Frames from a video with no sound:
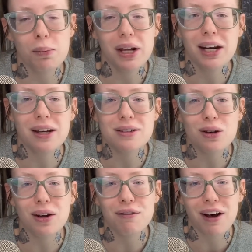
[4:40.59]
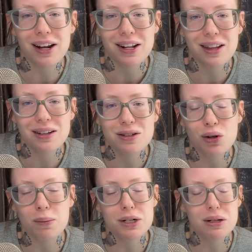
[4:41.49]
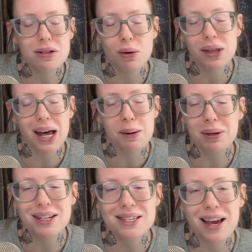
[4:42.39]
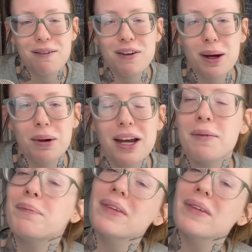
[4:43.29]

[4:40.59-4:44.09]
medias you can find in the description. So with that being said, family,